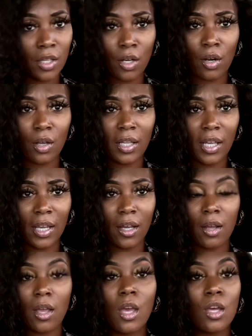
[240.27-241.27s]
the curly
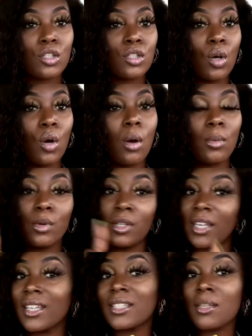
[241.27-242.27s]
hair. So I'm gonna
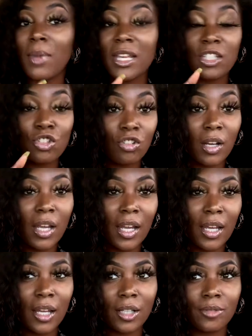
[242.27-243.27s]
get into my straight
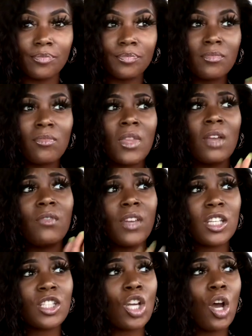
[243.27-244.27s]
hair.
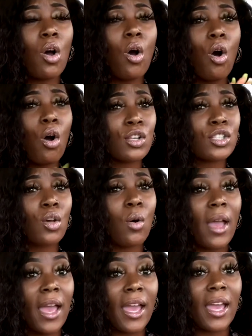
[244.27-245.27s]
V Show also
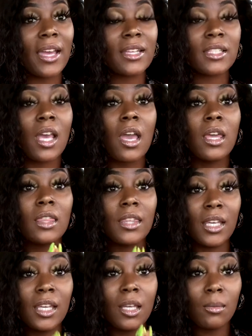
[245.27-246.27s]
has
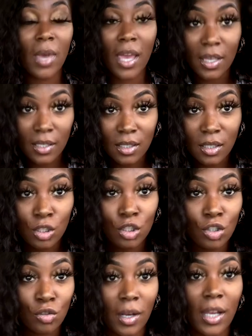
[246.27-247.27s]
the best
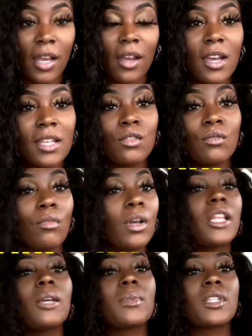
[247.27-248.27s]
straight hair. It's
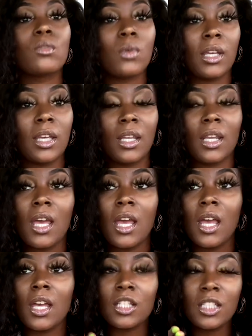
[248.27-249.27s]
really
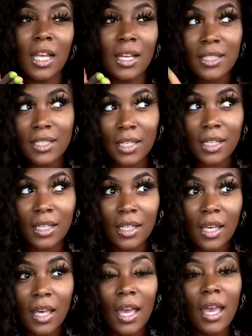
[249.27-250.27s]
between Chantique
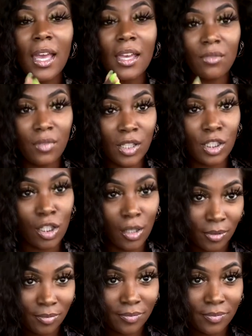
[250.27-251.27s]
and V
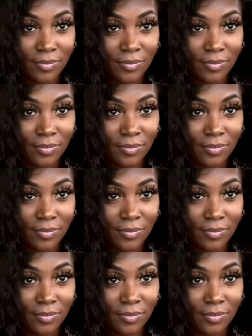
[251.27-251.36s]
Show.